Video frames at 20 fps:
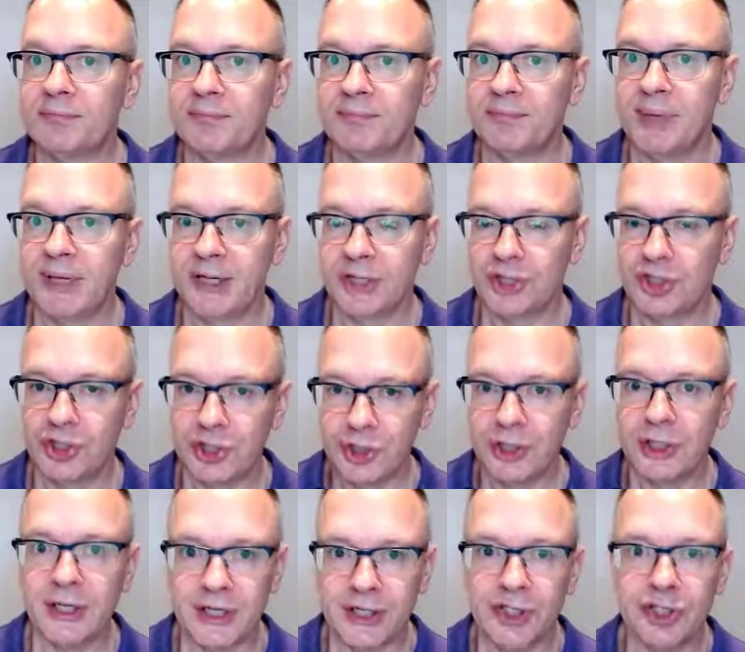But it
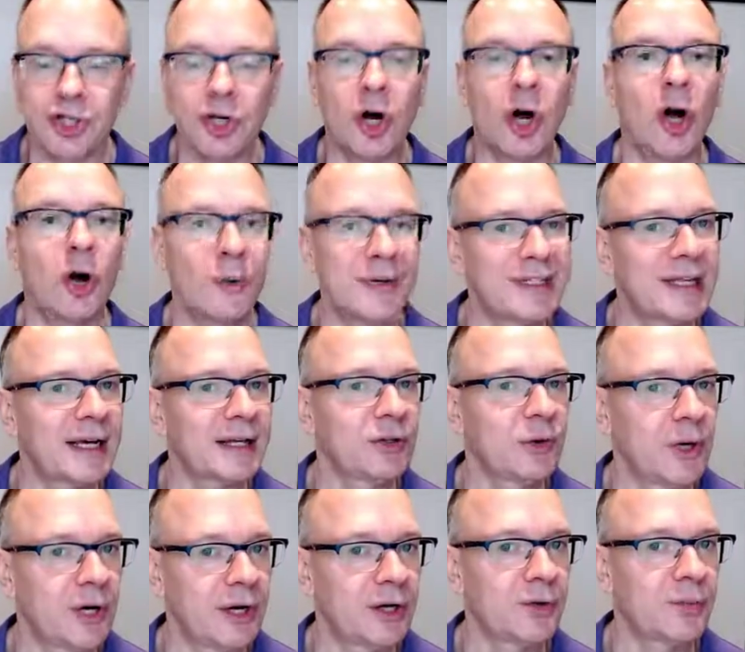should. It should always add to
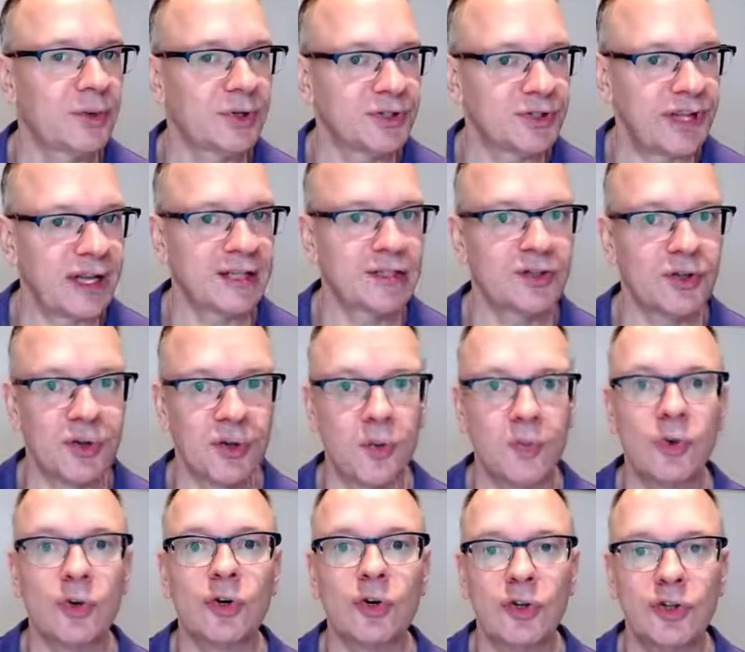100% so that
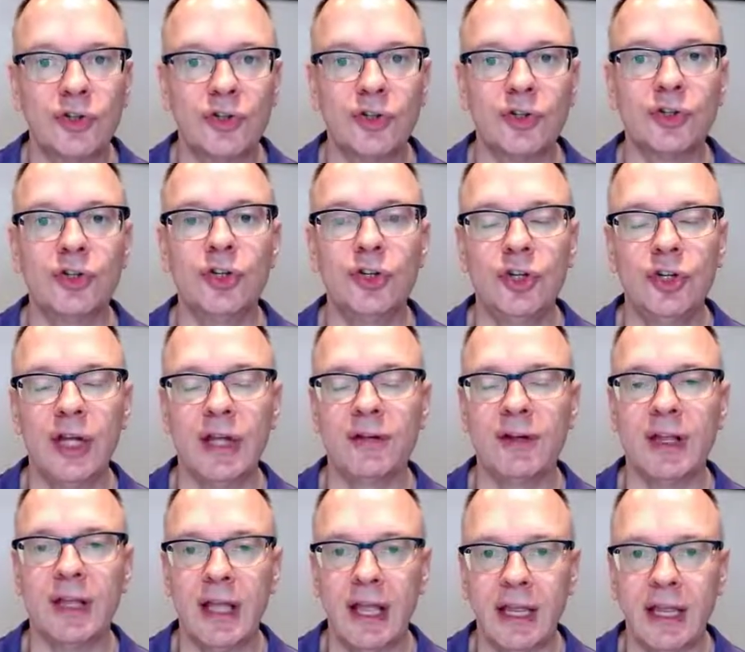we're
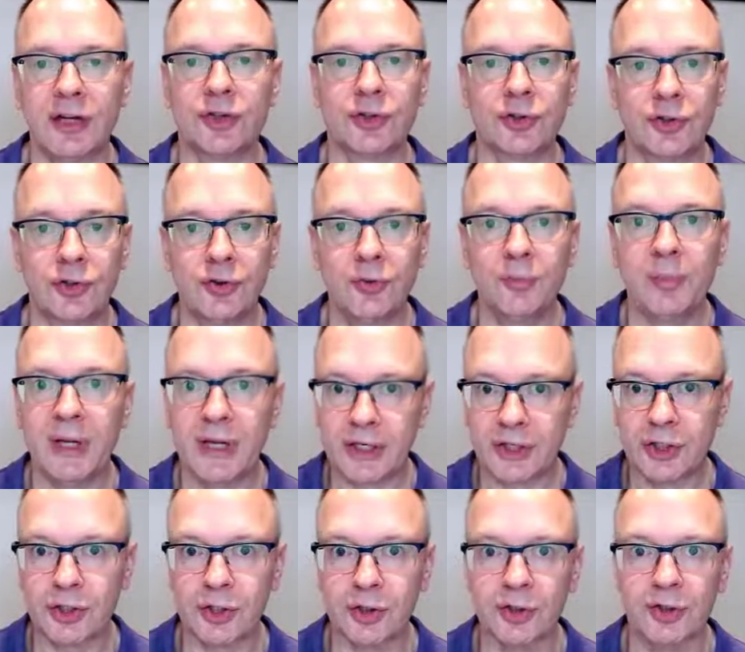giving a true
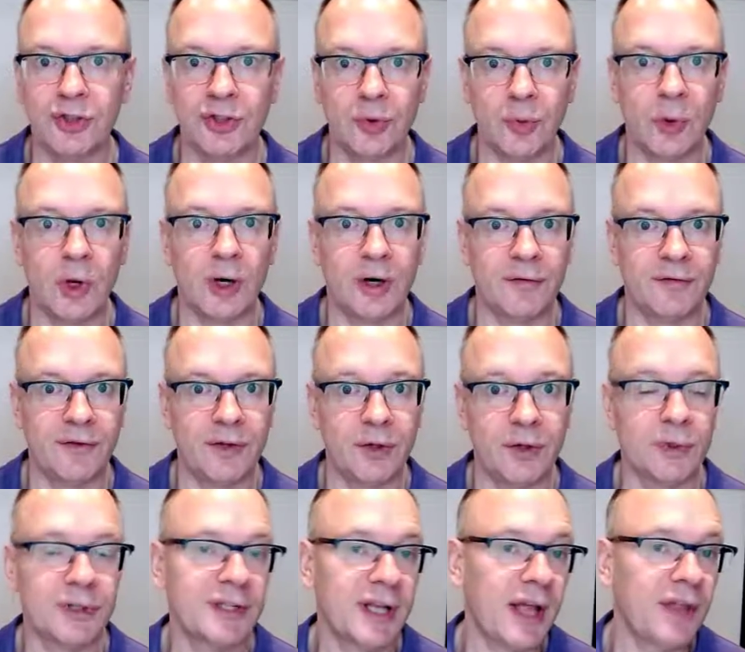picture to our
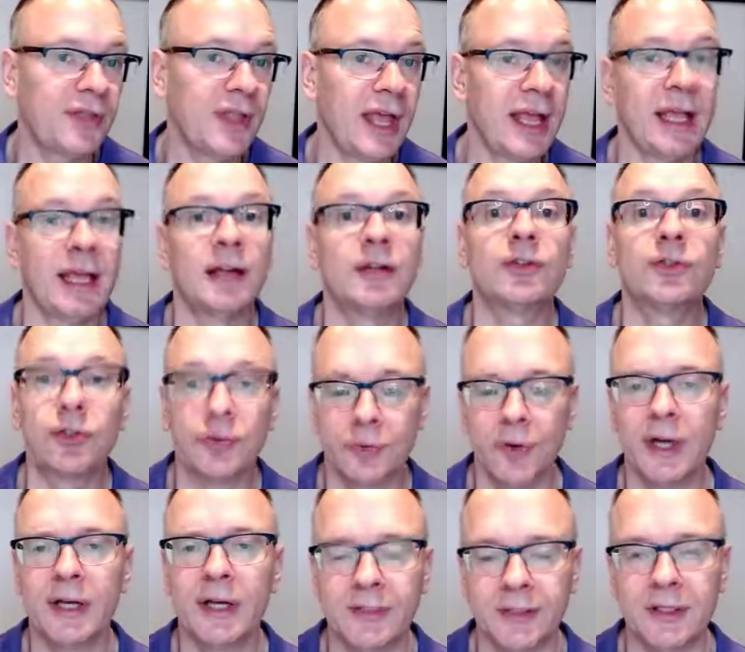viewers and they can
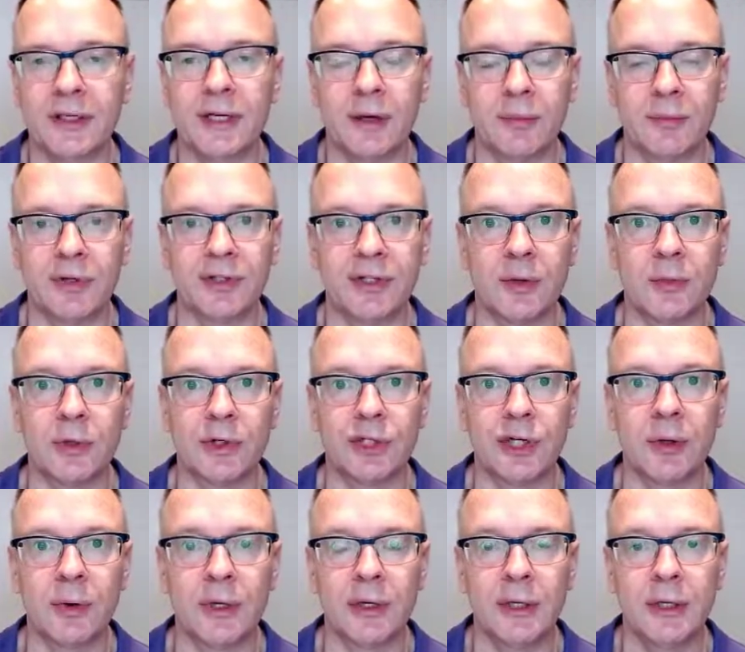trust the numbers that we're
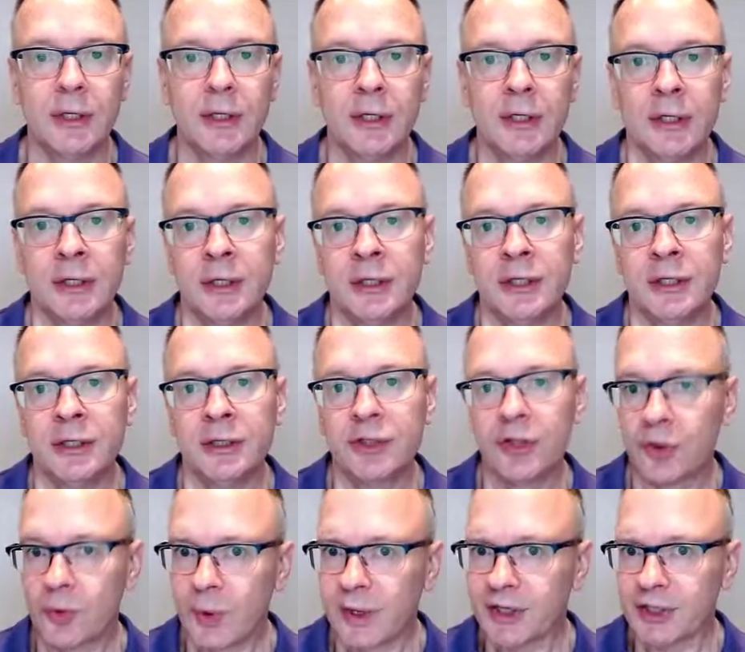showing.
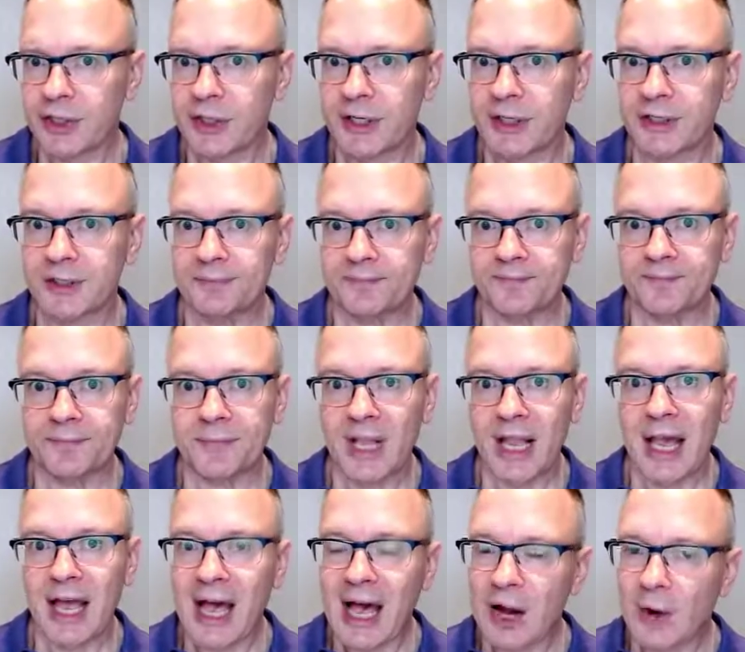So the question is,
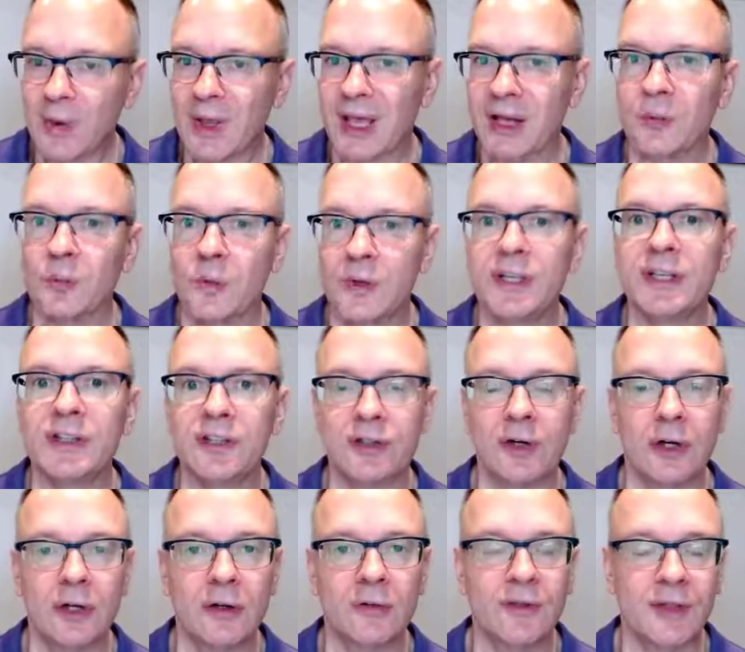how can we
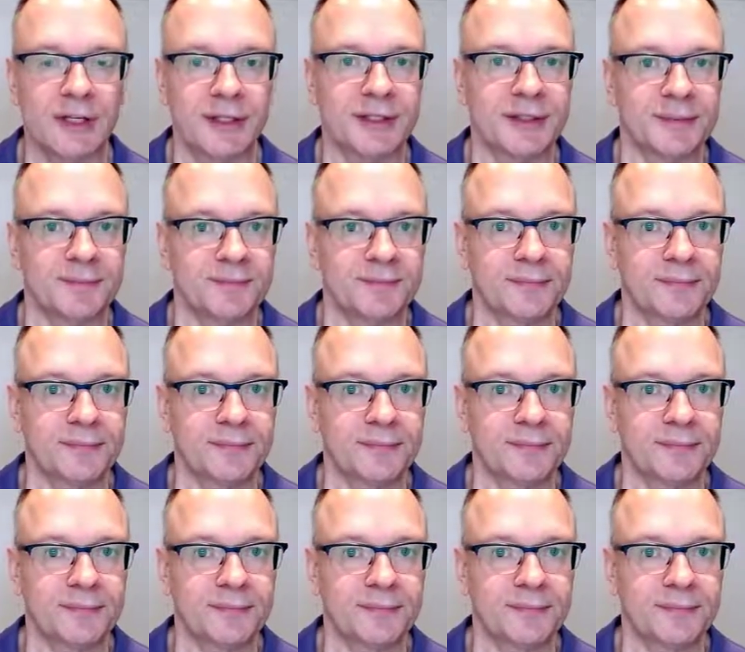solve this?